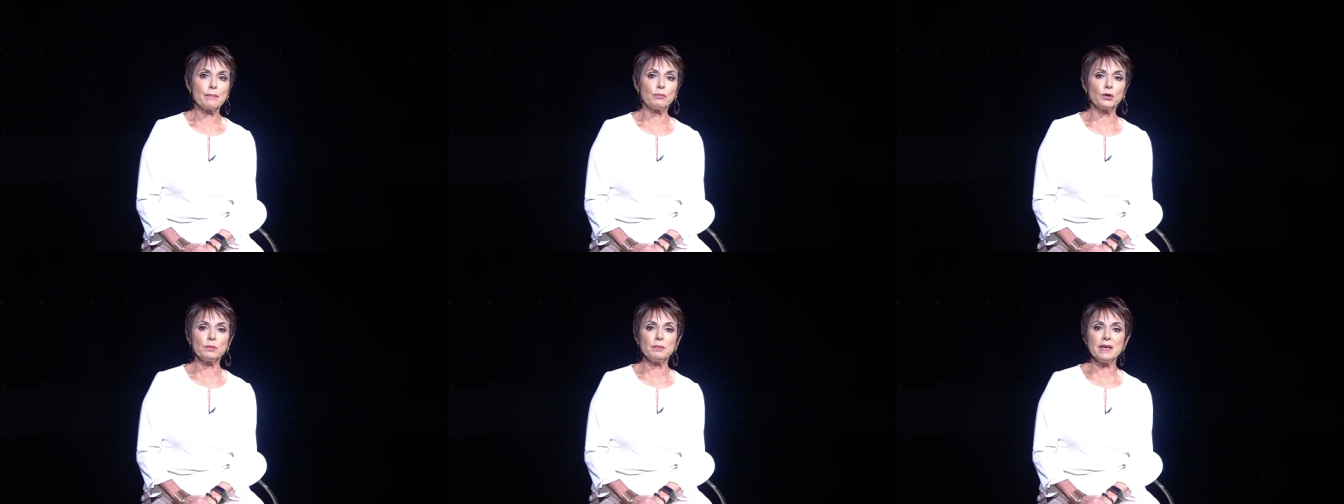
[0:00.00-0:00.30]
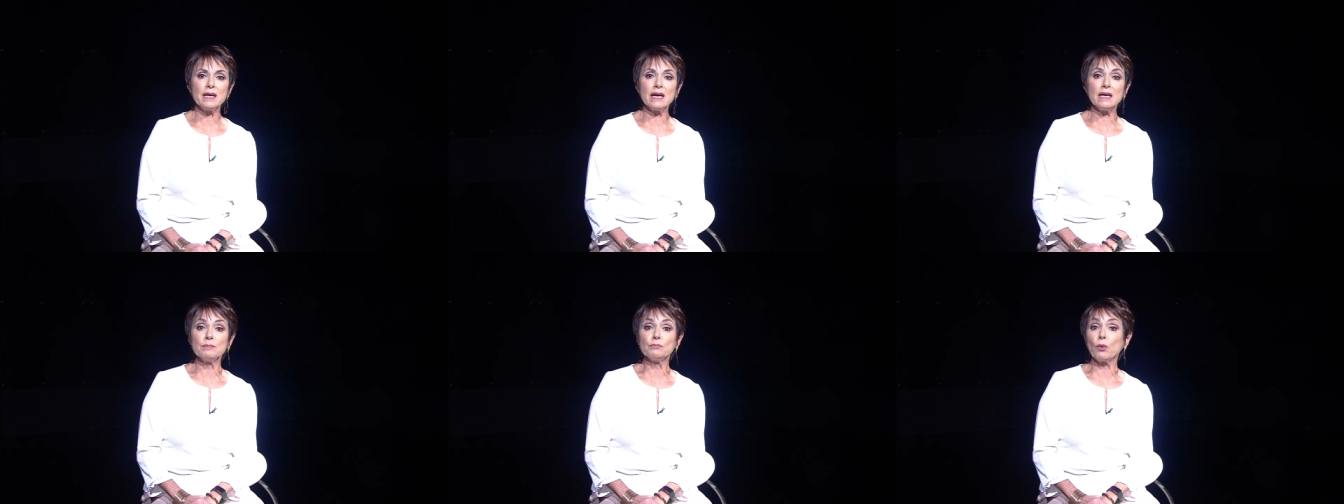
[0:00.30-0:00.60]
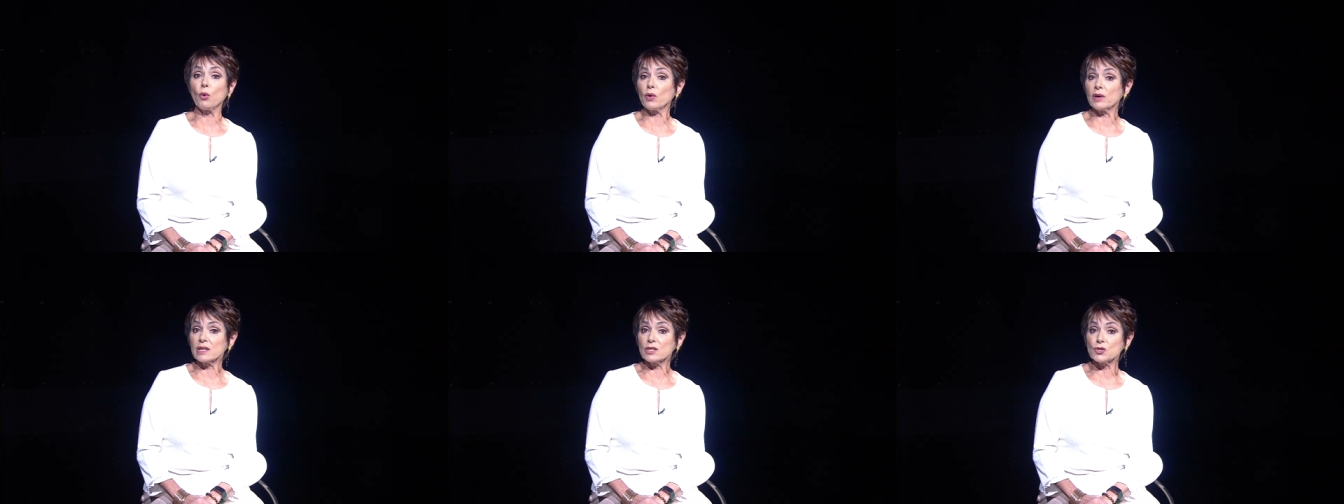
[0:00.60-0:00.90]
put me in
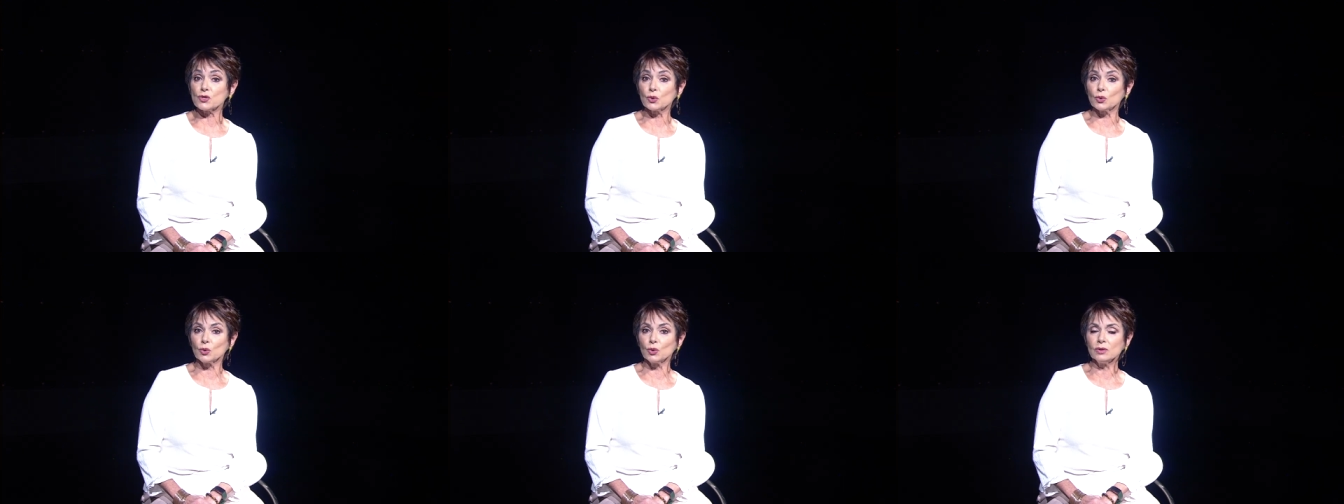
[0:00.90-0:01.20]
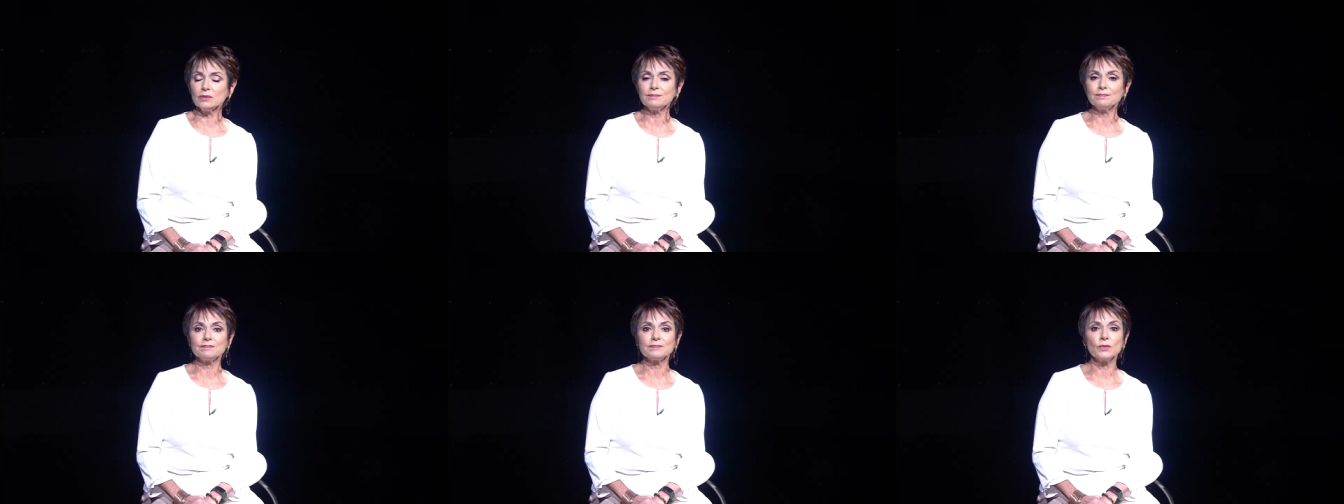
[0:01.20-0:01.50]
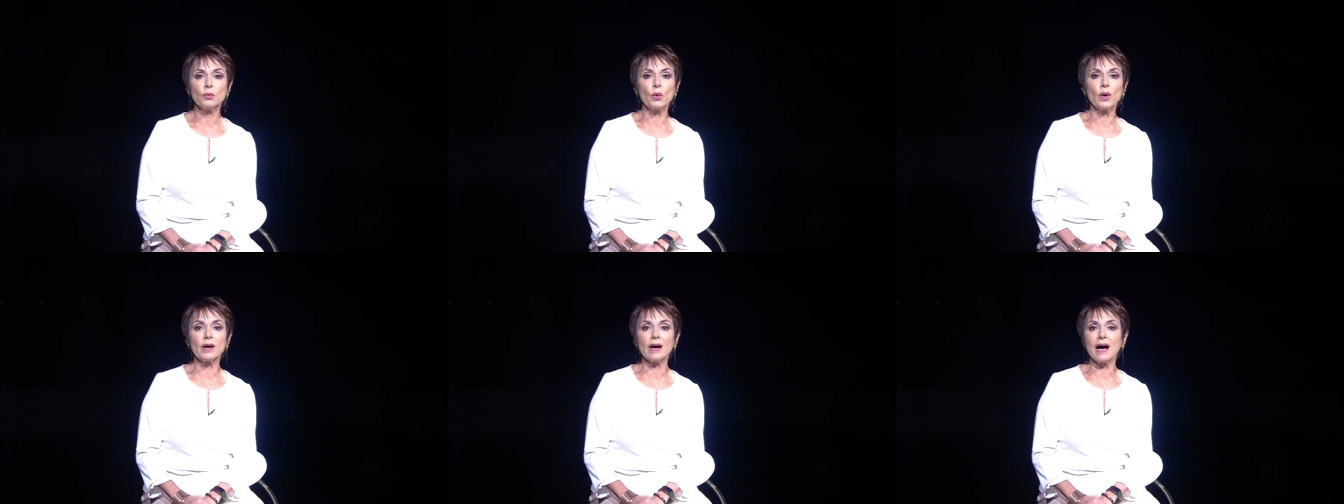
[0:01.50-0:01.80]
boarding school
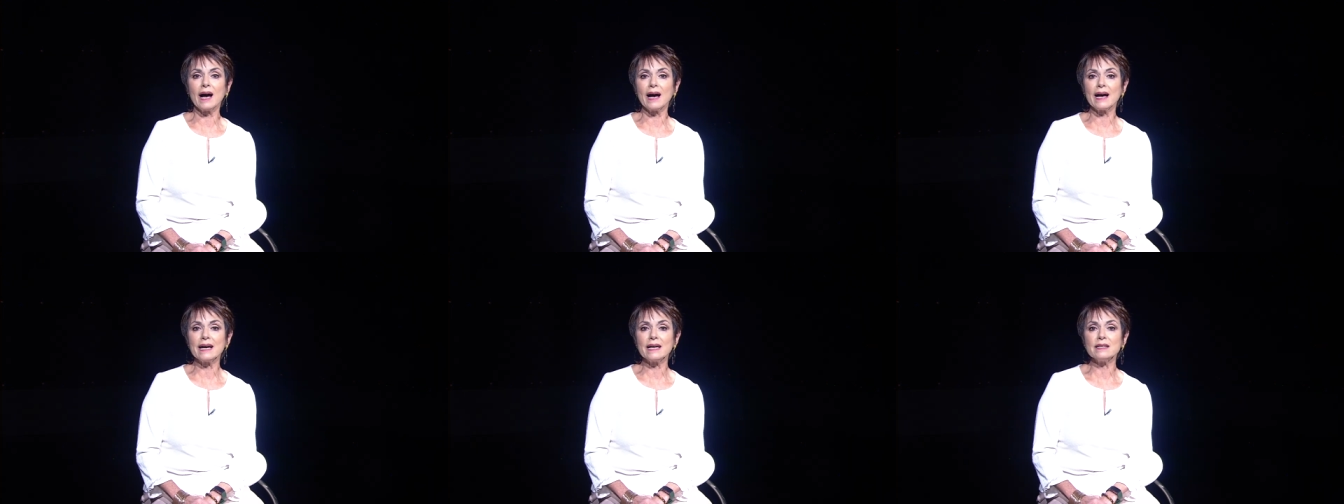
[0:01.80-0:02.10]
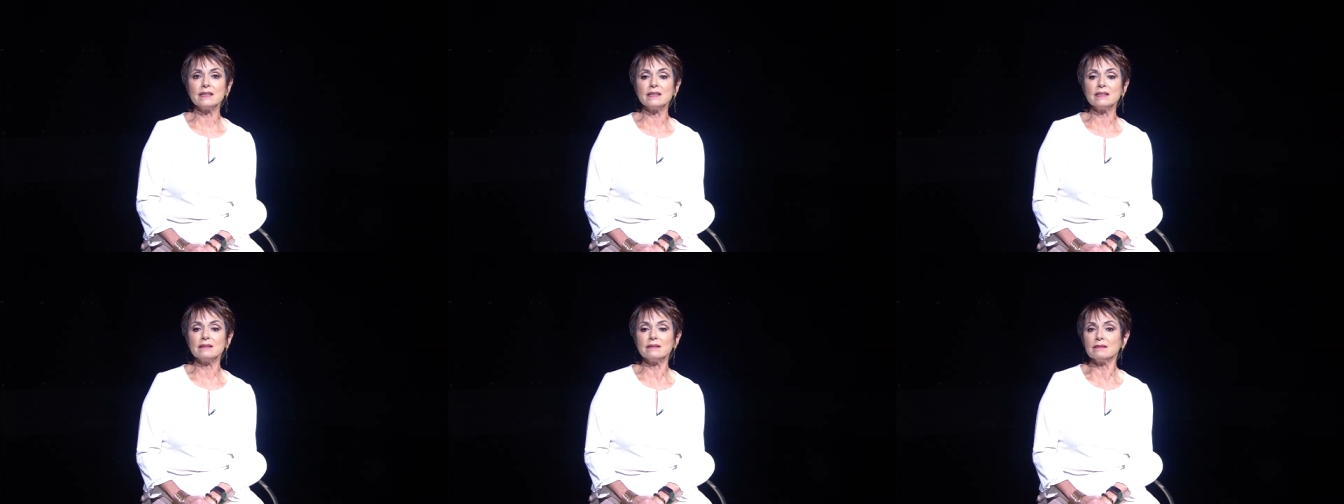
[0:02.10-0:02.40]
where I